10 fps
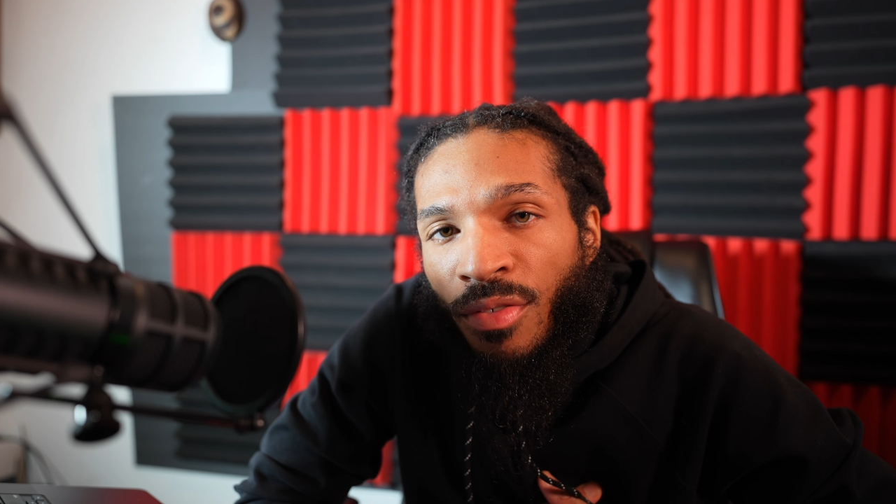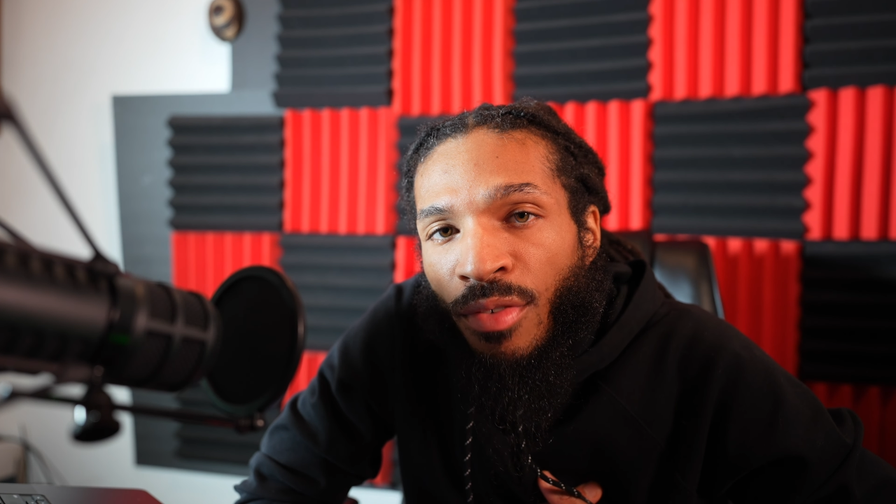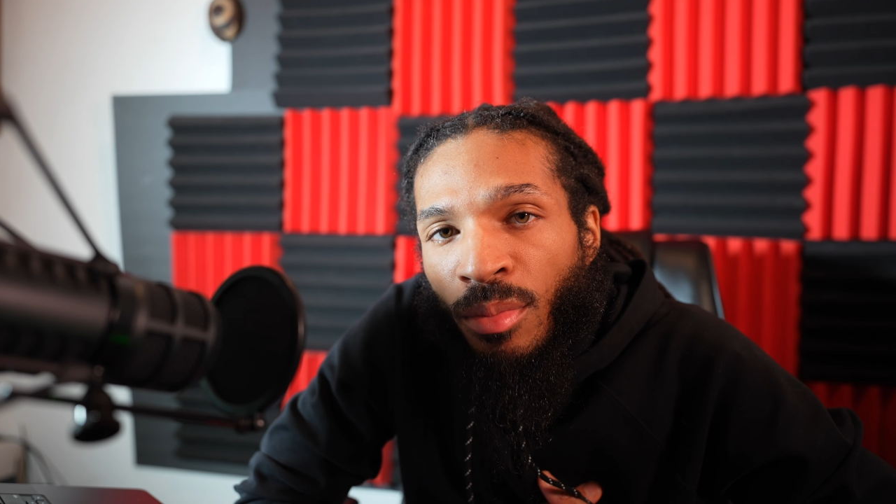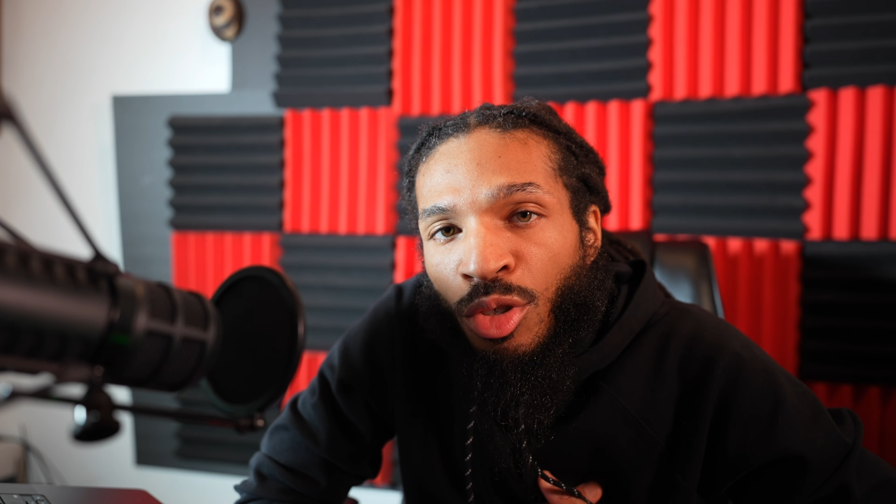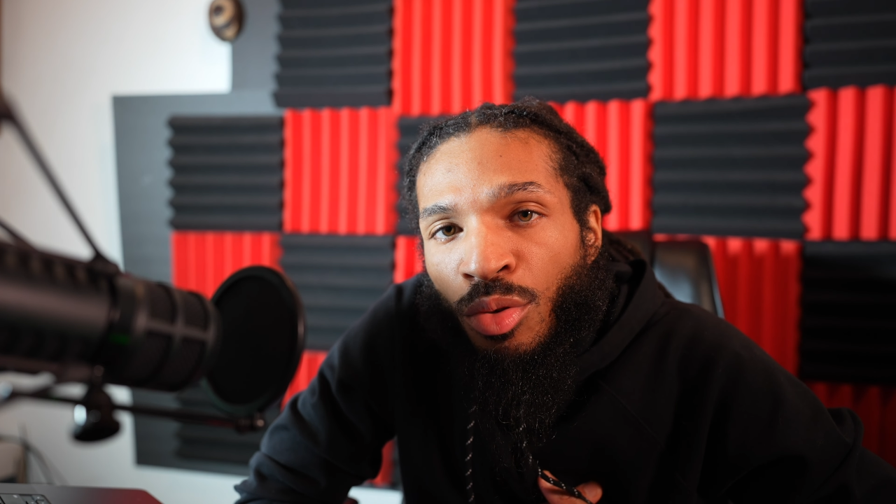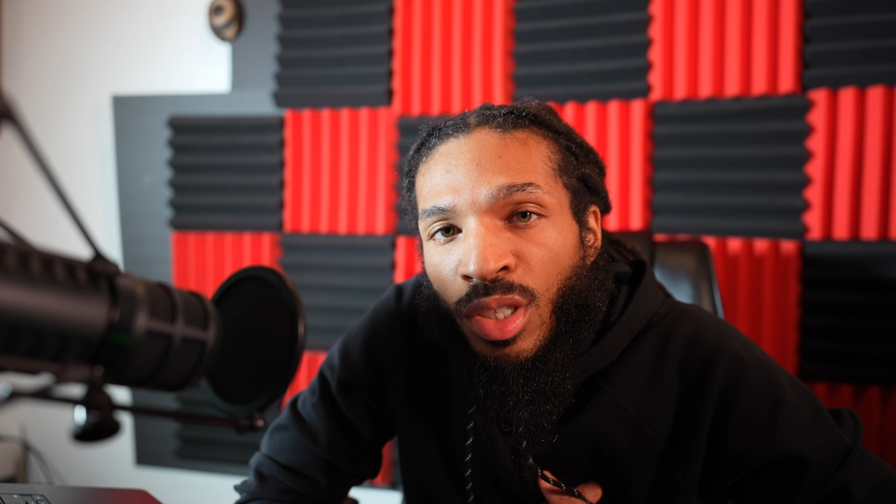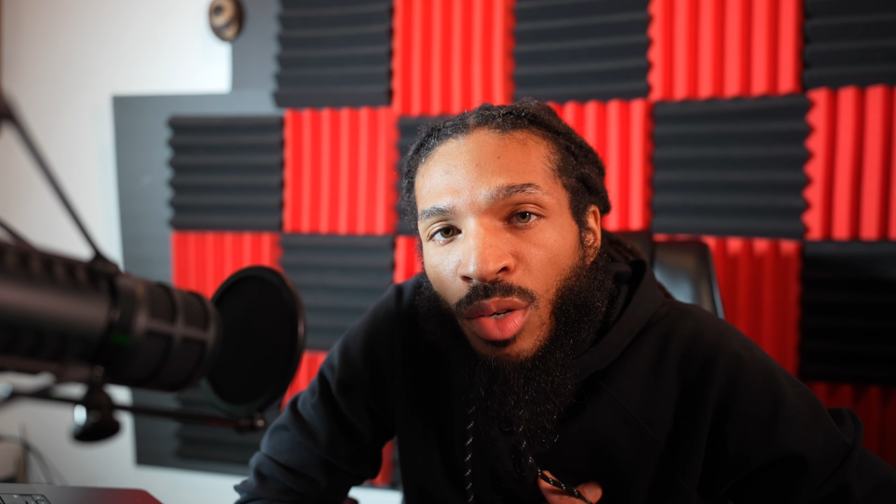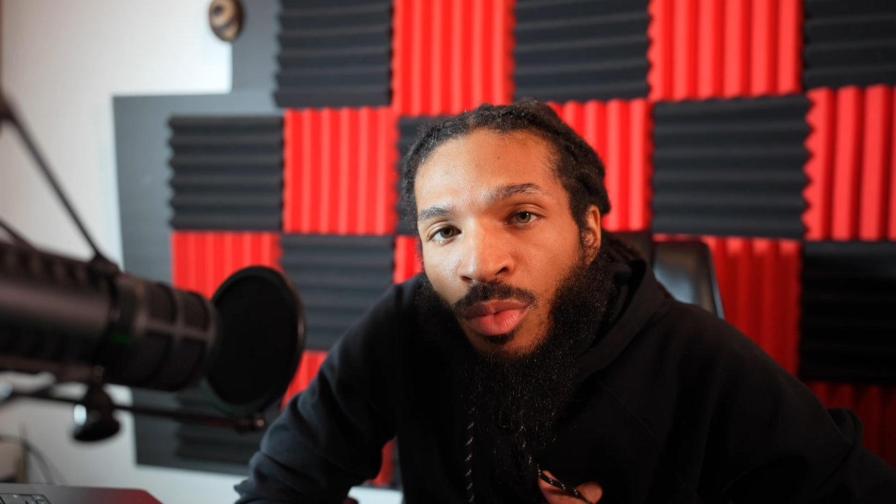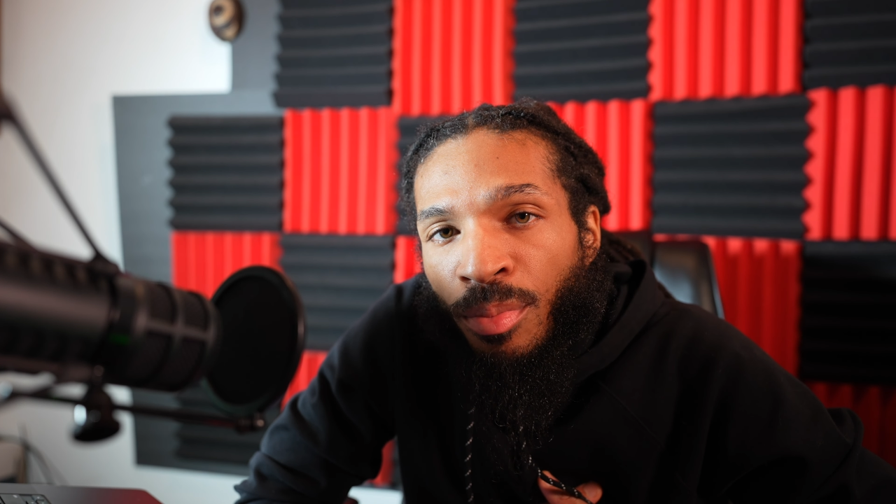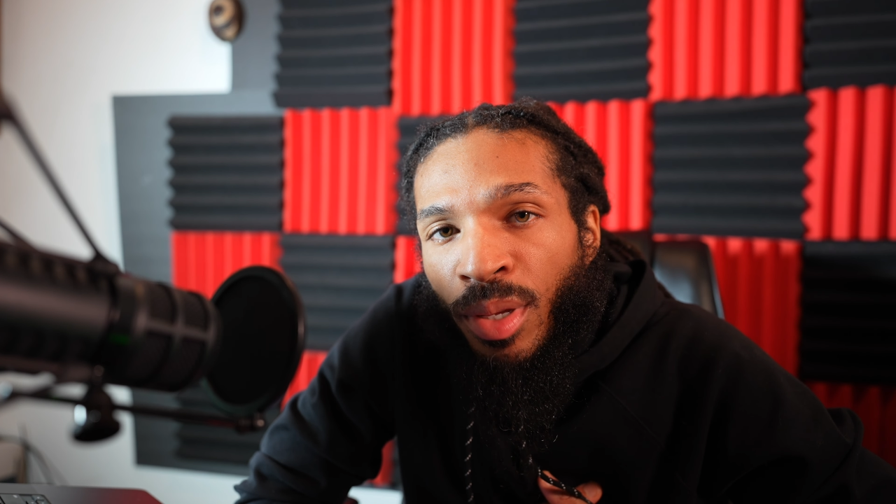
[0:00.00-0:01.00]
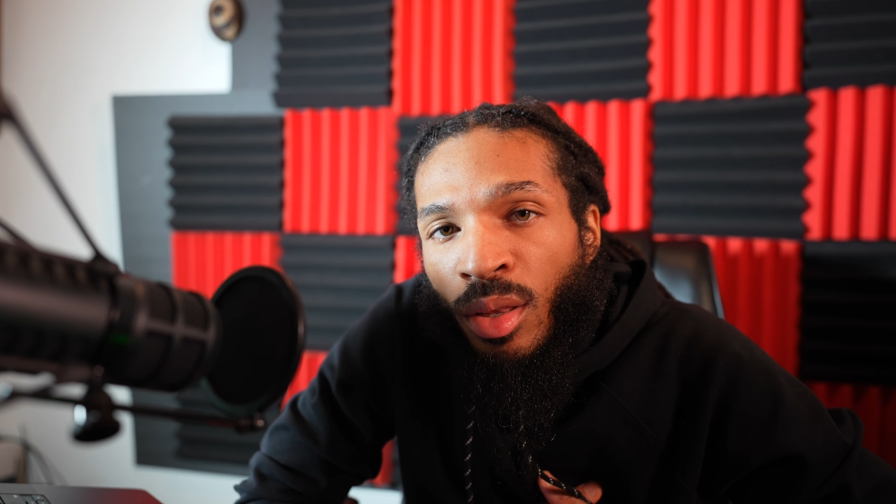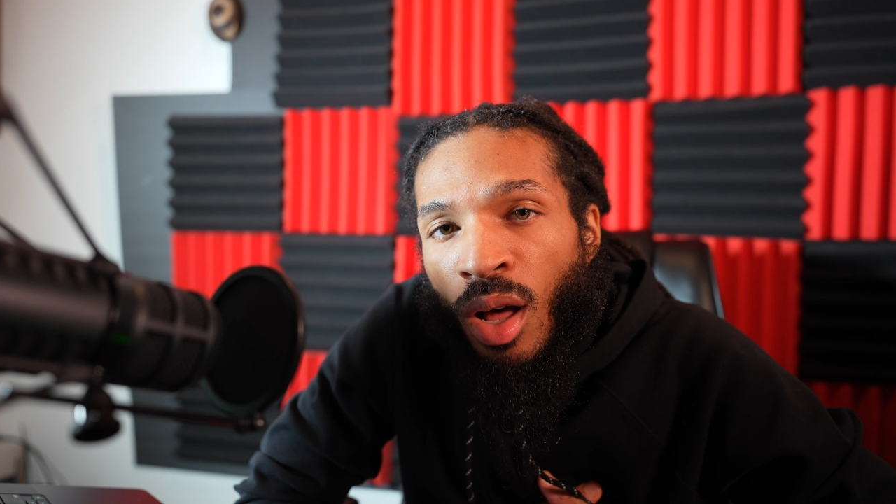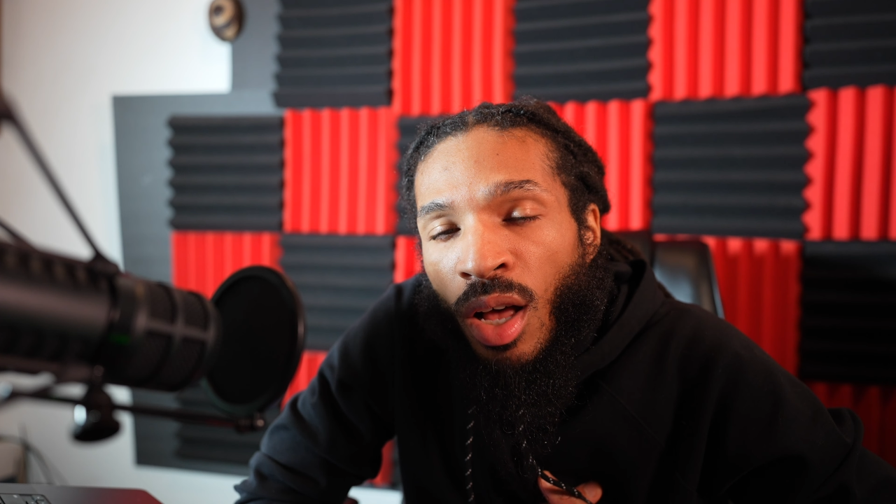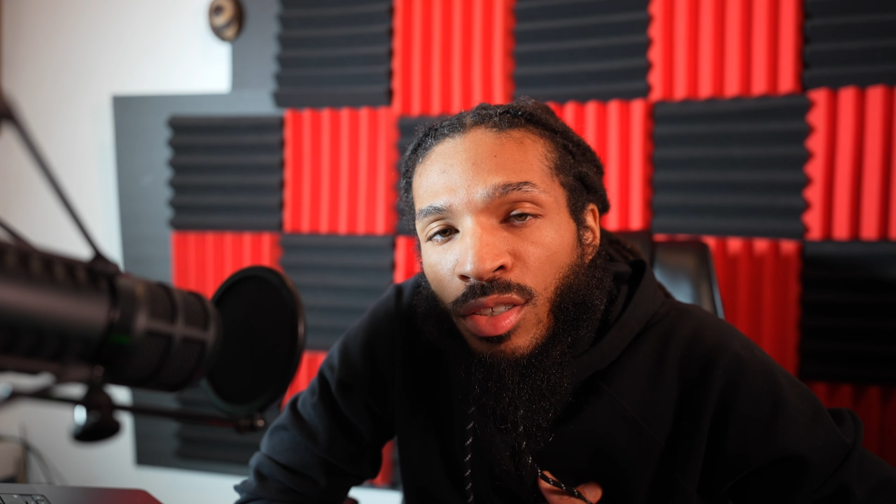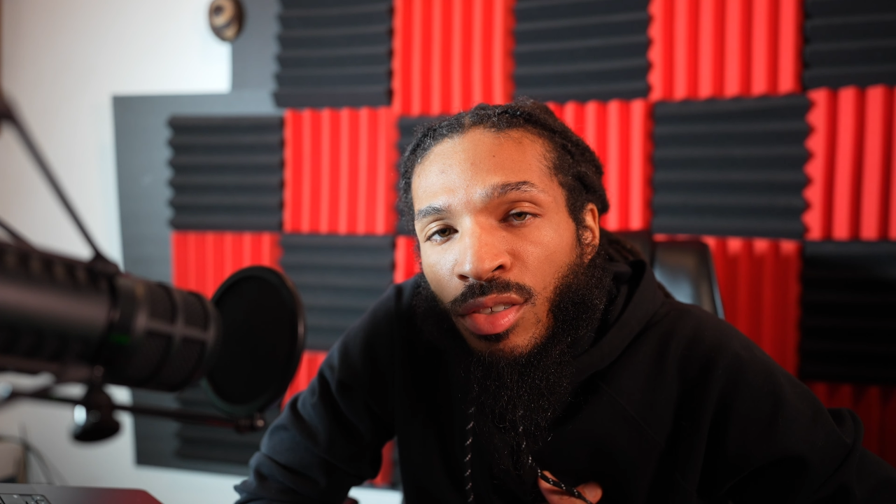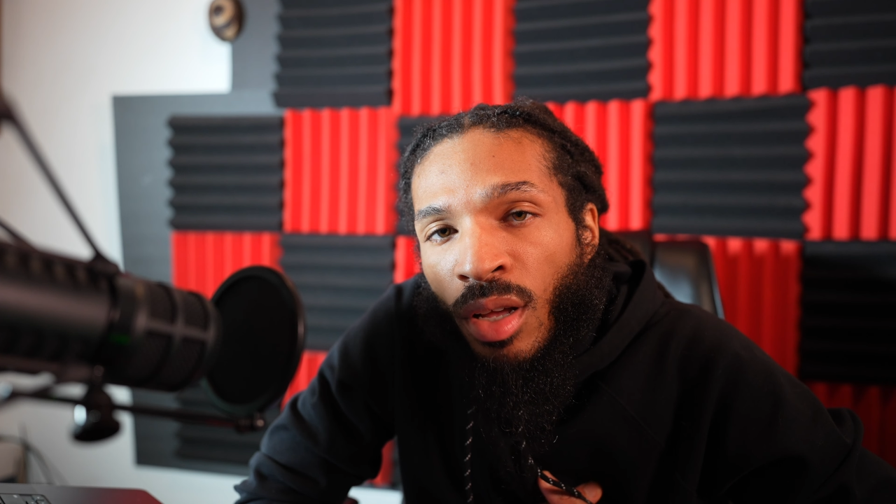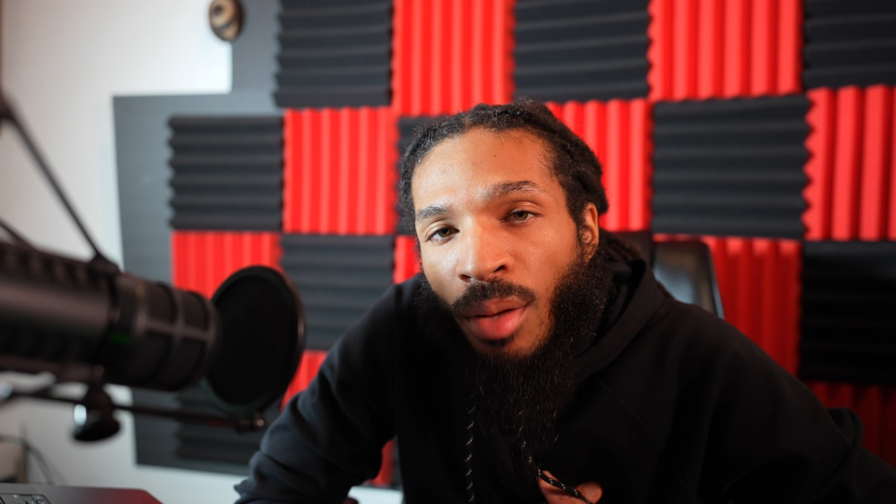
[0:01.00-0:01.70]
from juicing would be lost